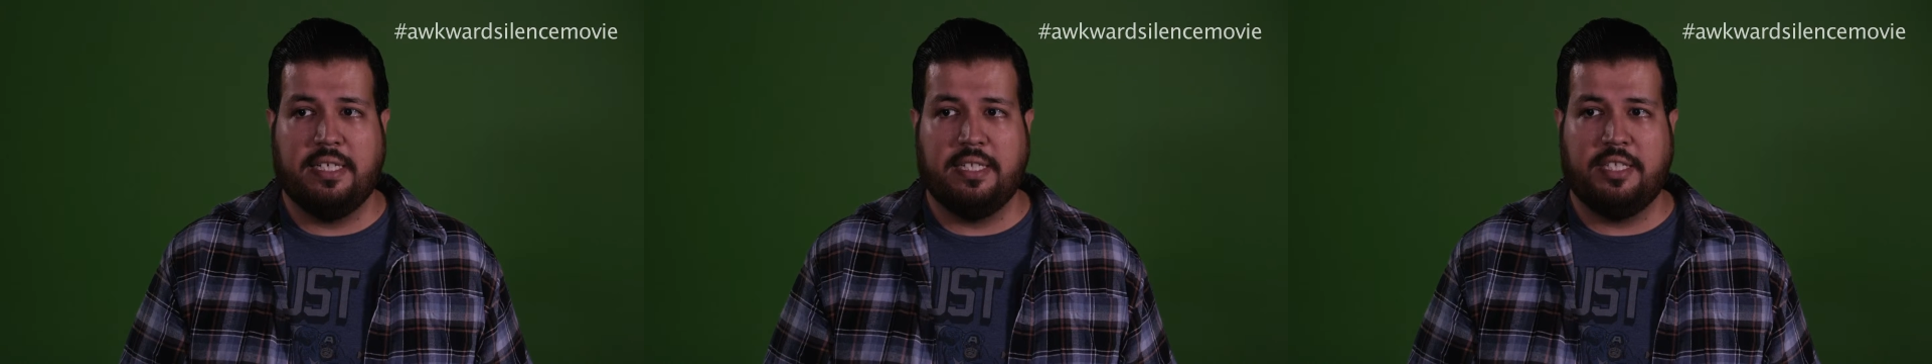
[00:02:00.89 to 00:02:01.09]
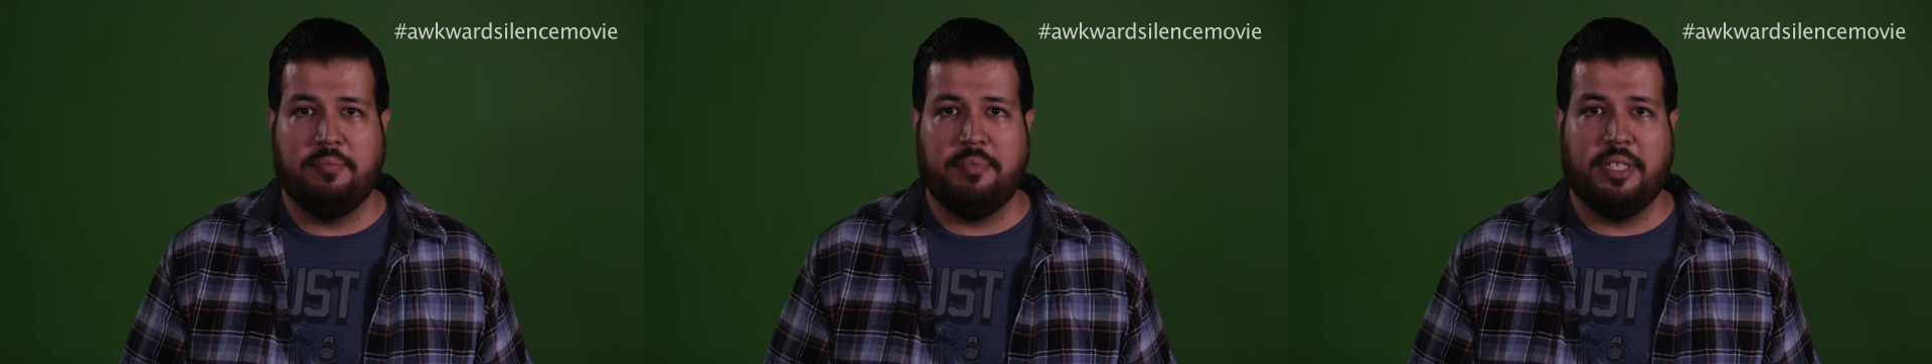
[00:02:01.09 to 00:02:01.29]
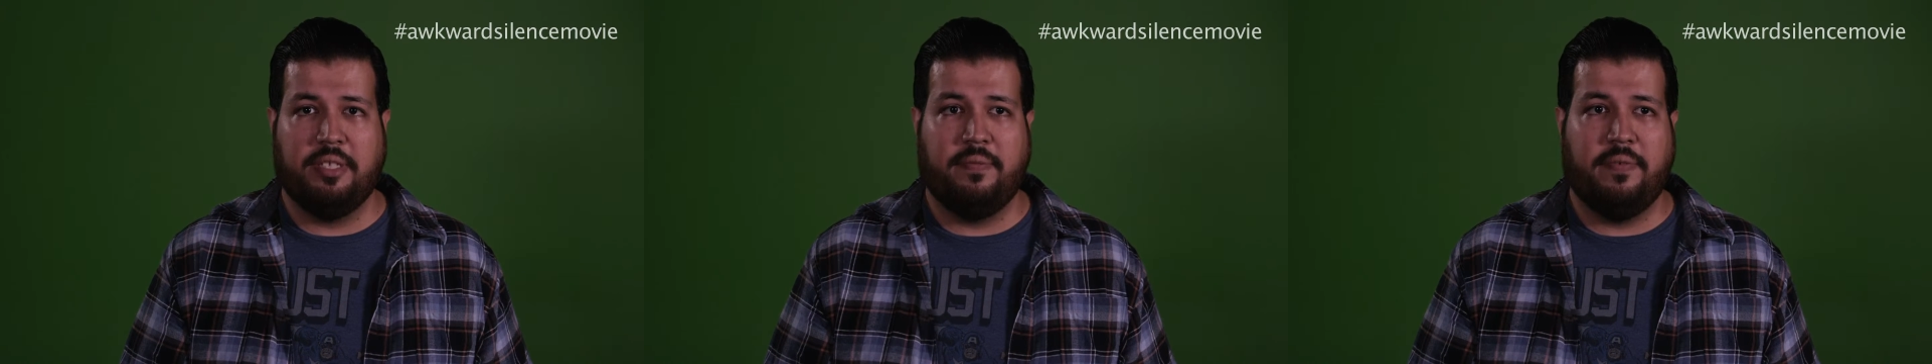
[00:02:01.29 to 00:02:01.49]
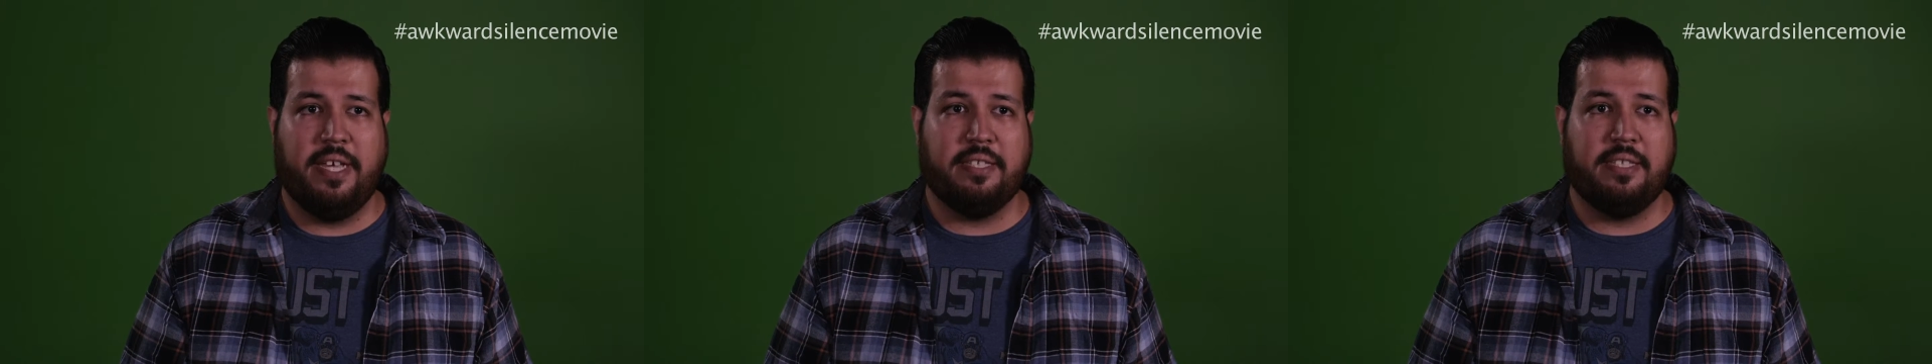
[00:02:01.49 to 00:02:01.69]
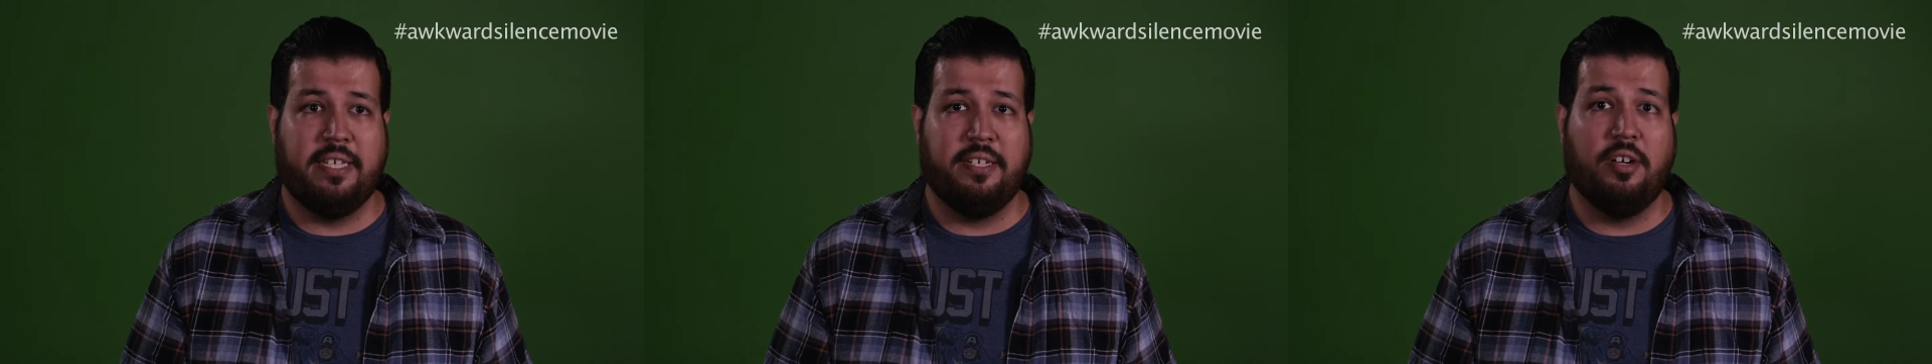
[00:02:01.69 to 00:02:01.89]
Simply the
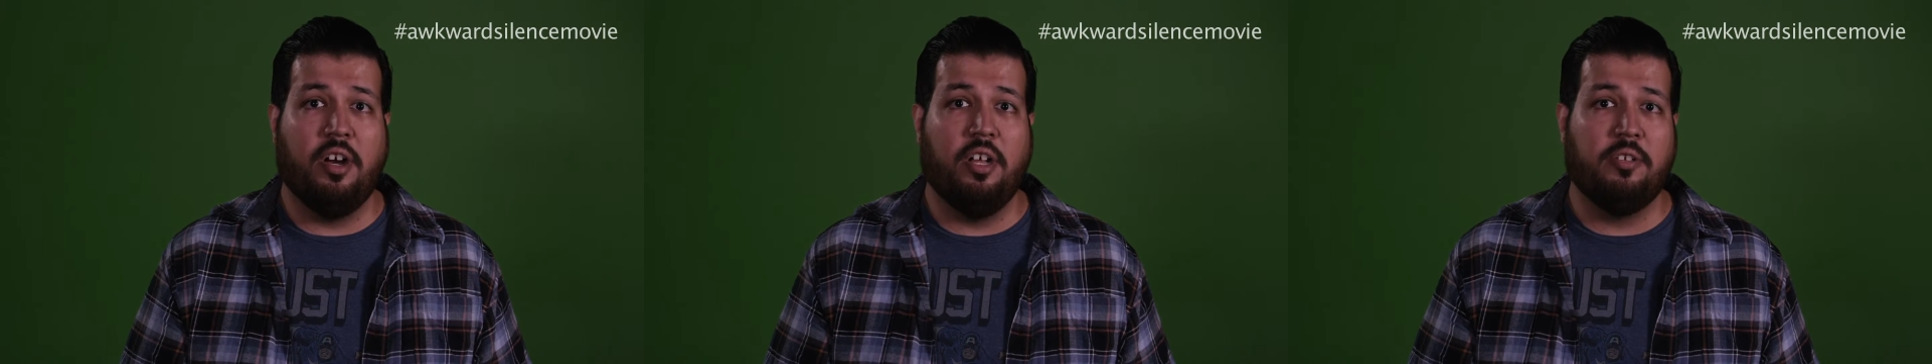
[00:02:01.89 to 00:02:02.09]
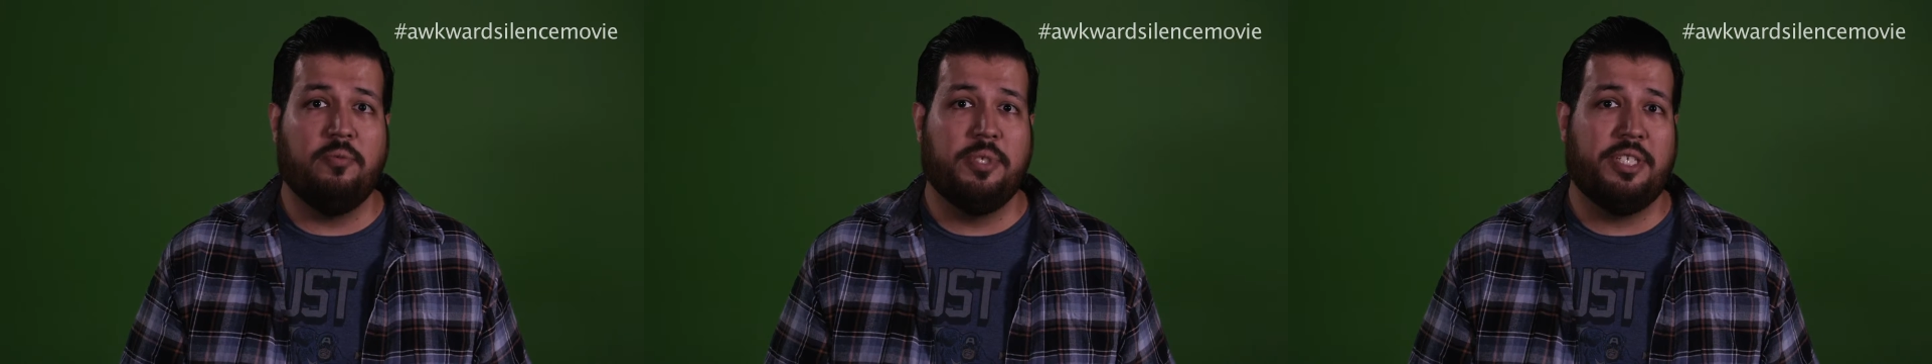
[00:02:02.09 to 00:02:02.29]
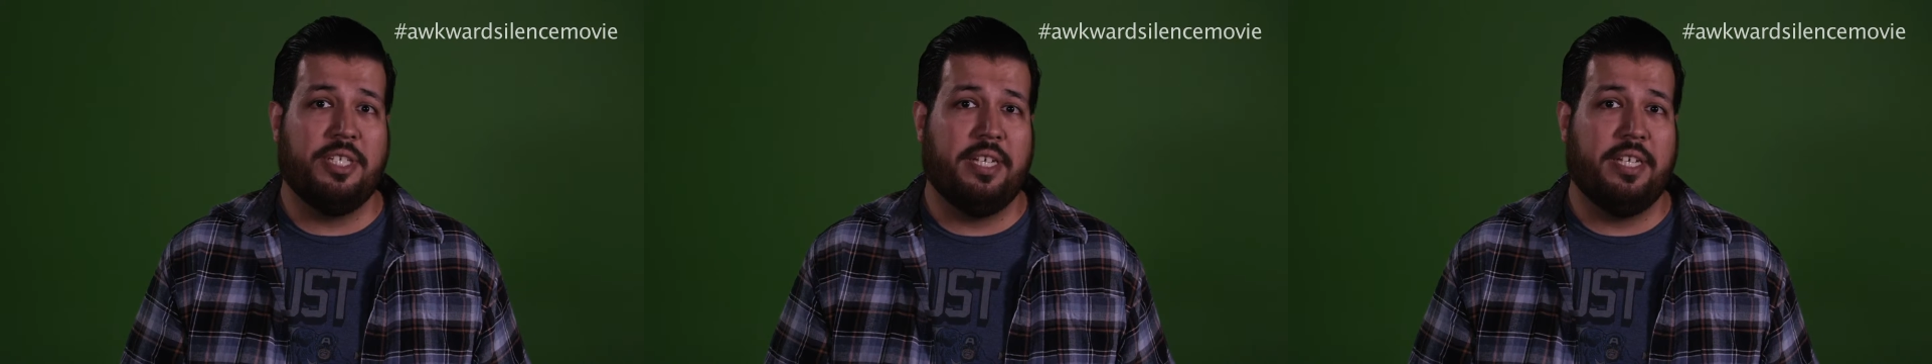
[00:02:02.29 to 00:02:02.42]
fact that in Hollywood